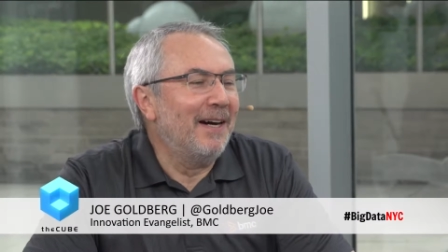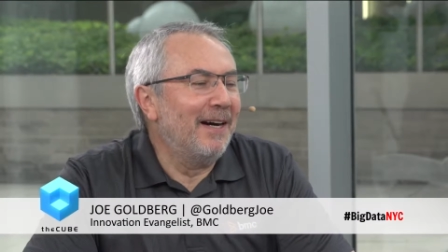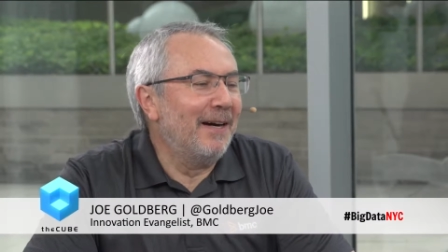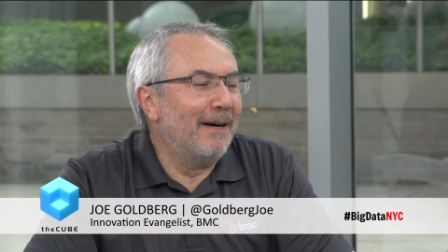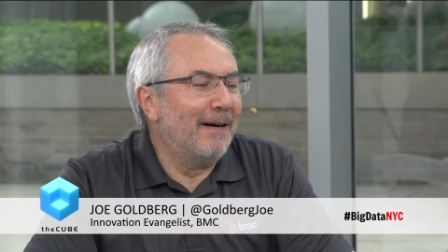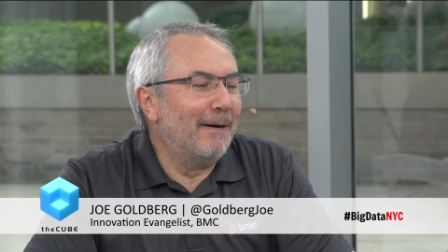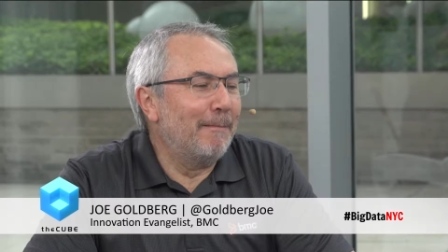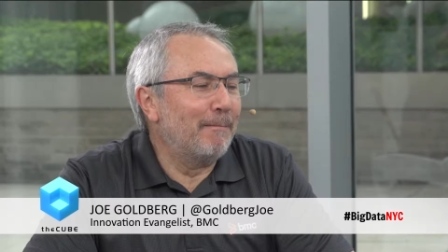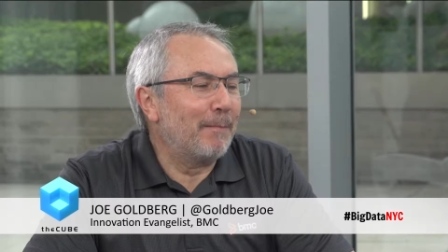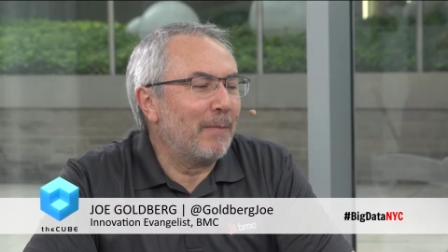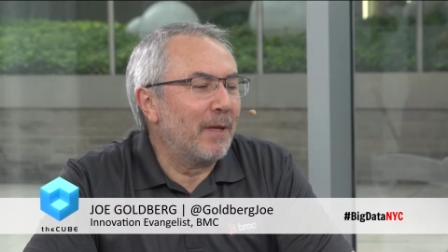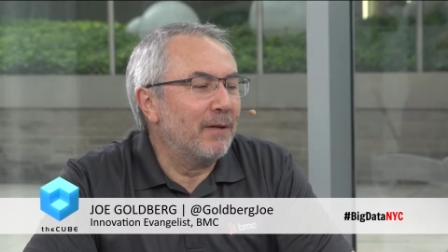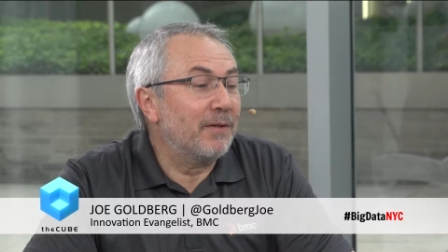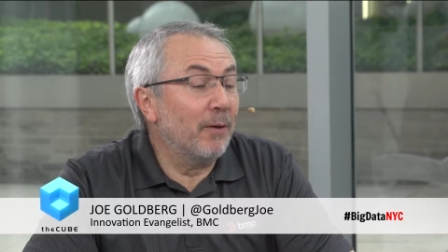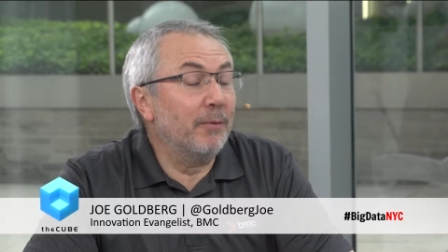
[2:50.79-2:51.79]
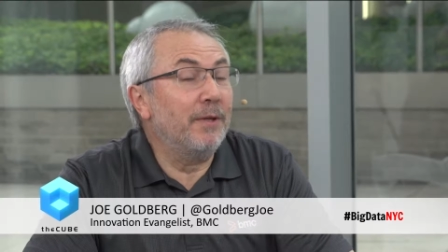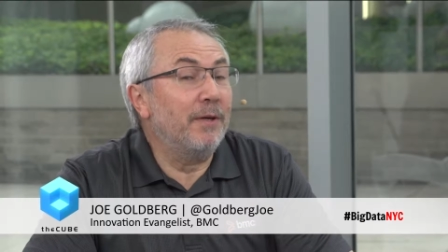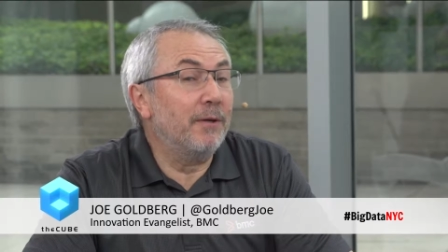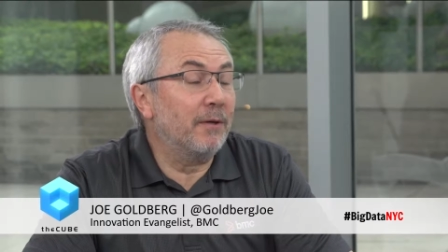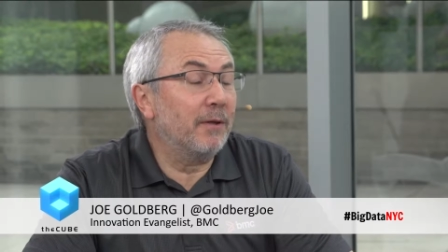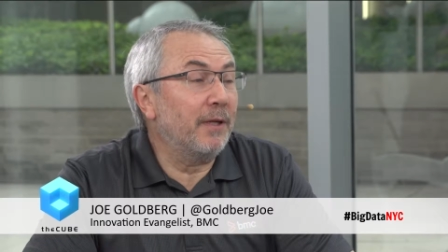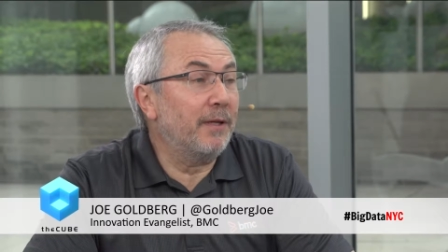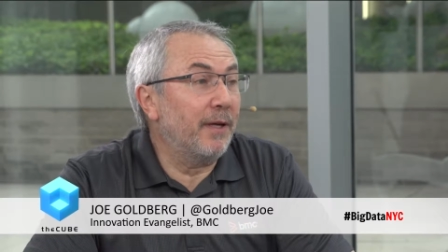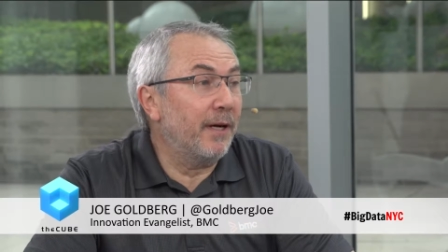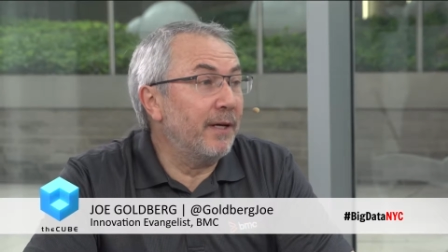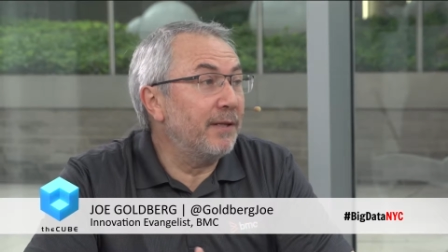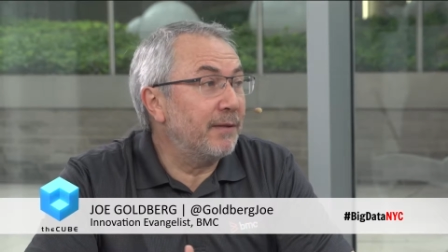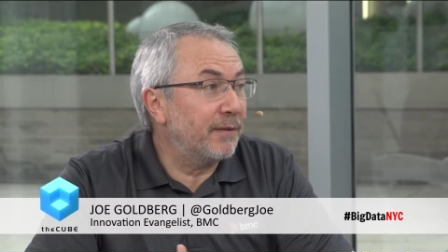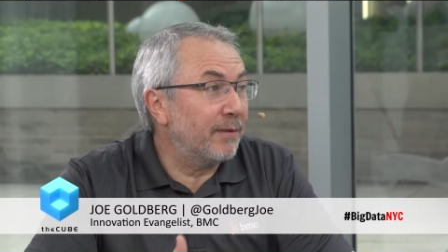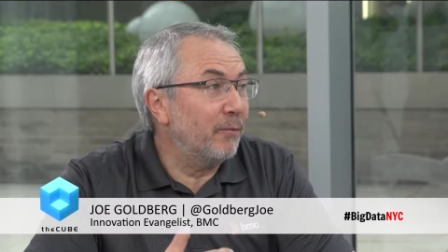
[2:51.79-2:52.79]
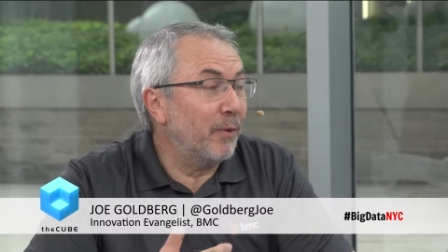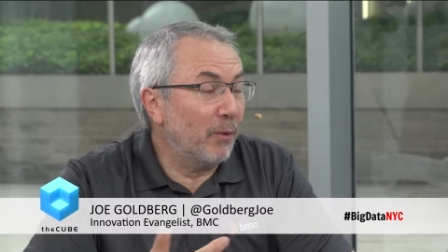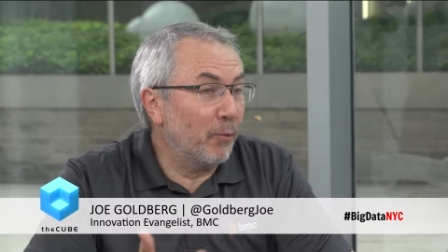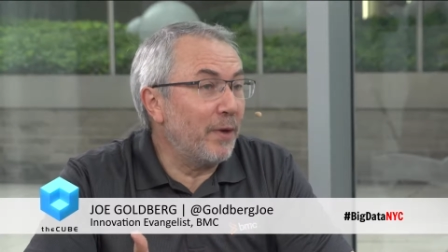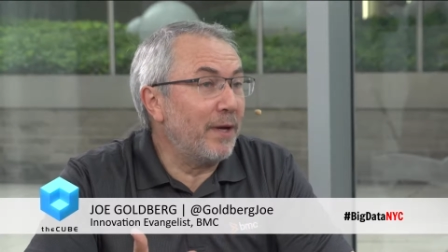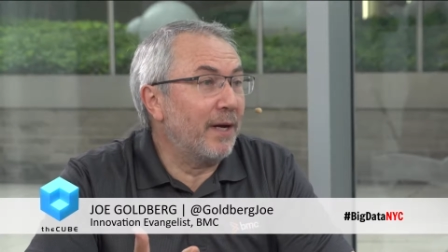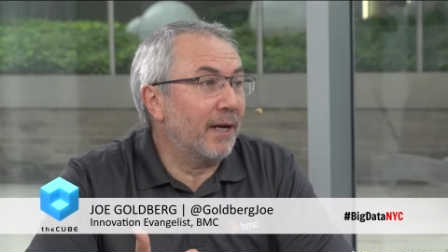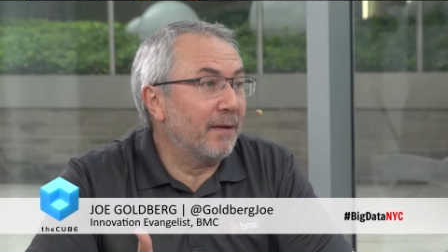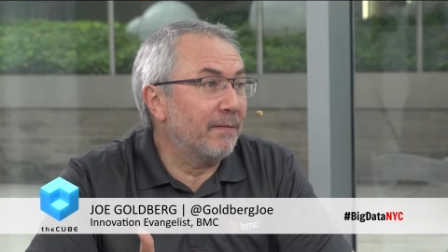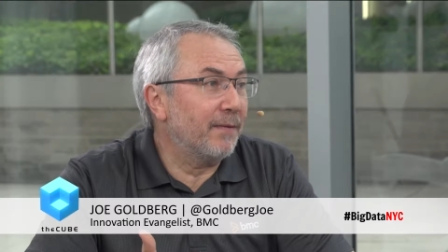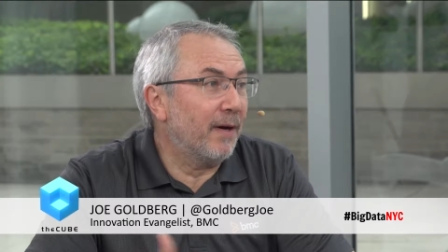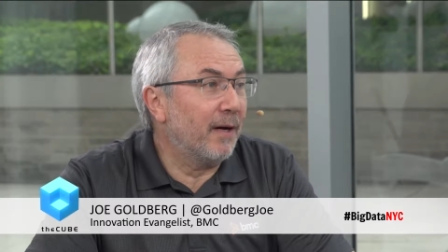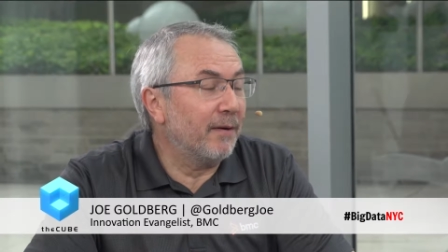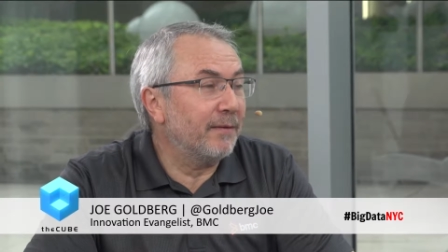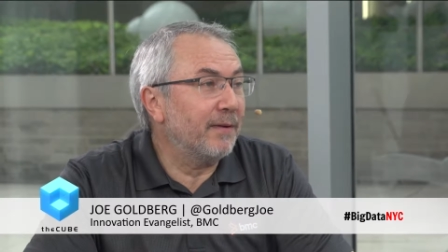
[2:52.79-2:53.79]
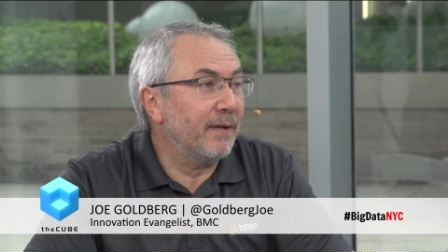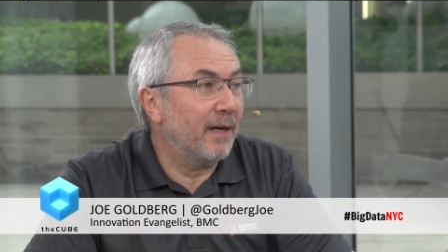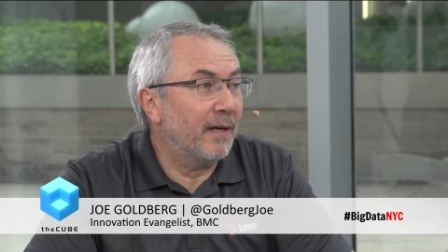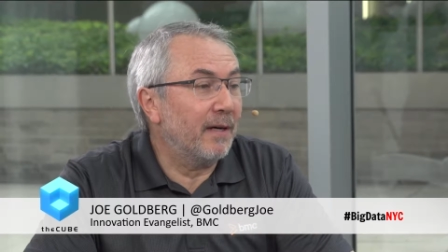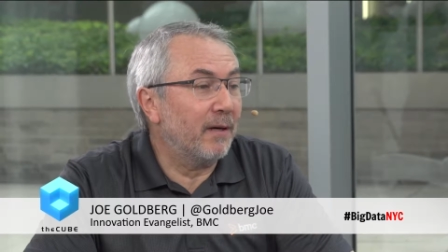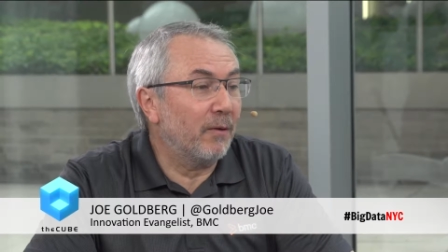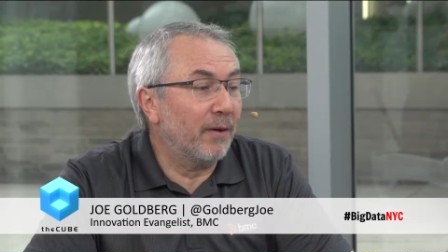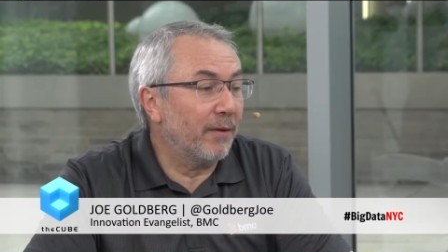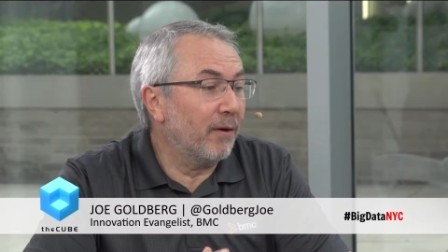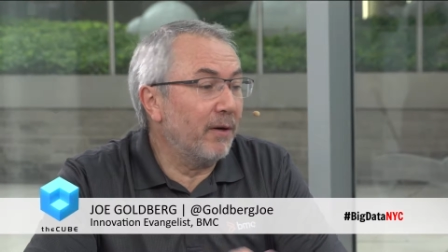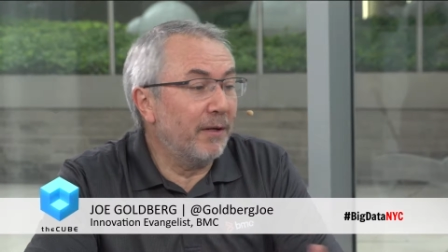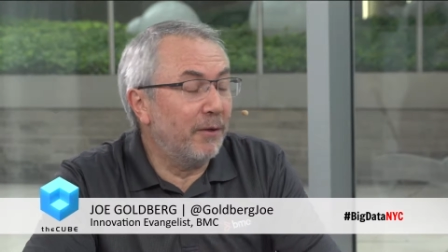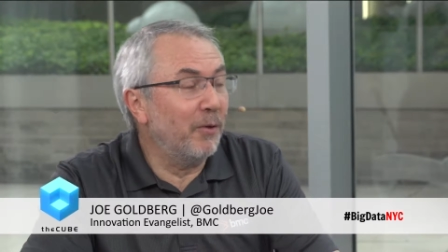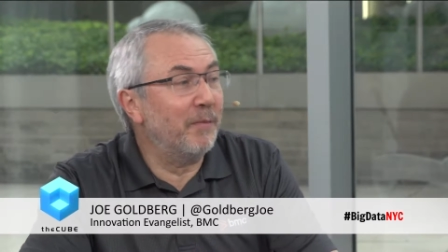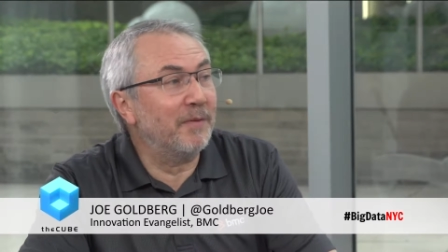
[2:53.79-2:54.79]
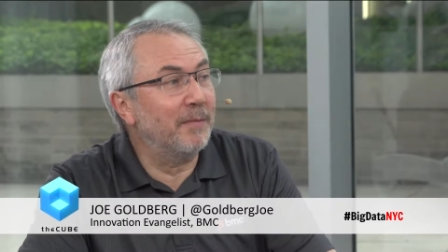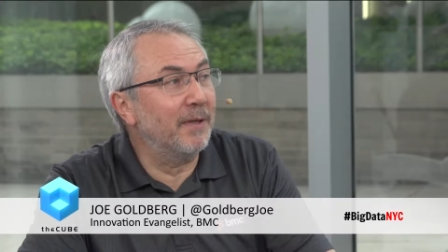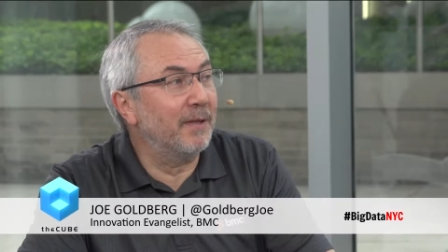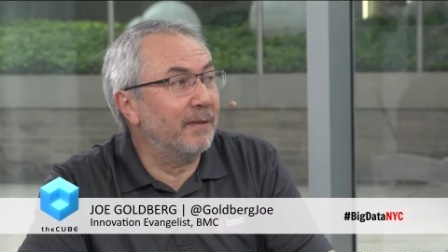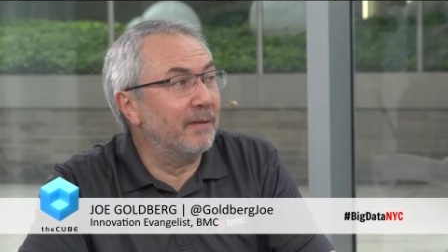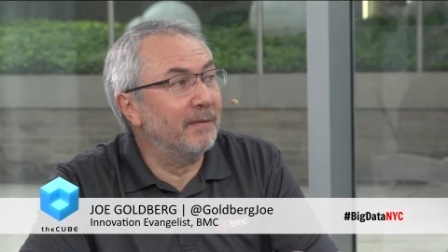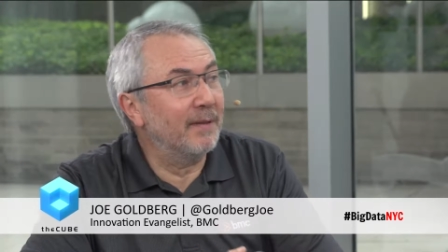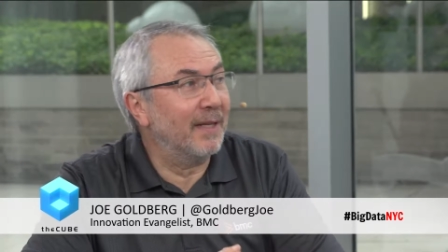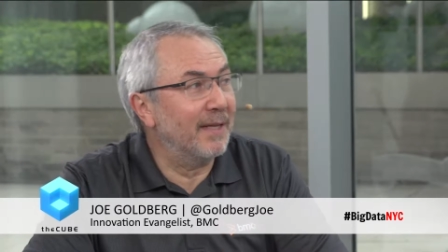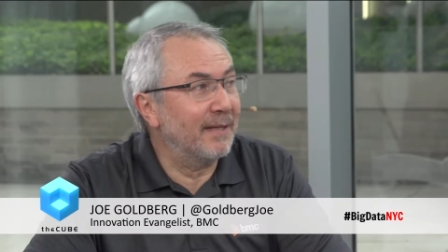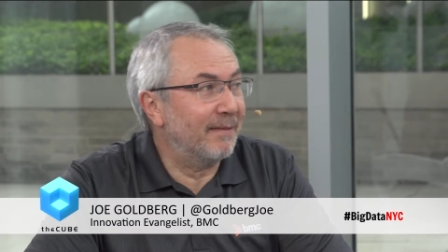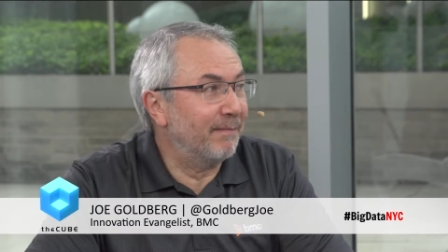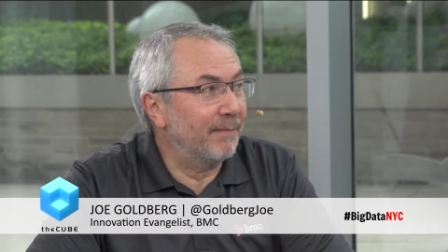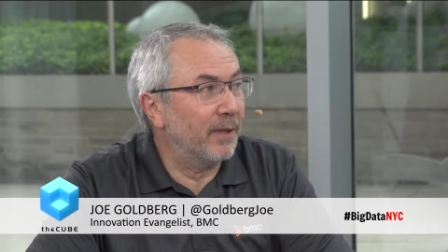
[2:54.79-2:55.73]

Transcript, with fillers: Um, so in the early days, when we got involved, uh, although Hadoop has been like,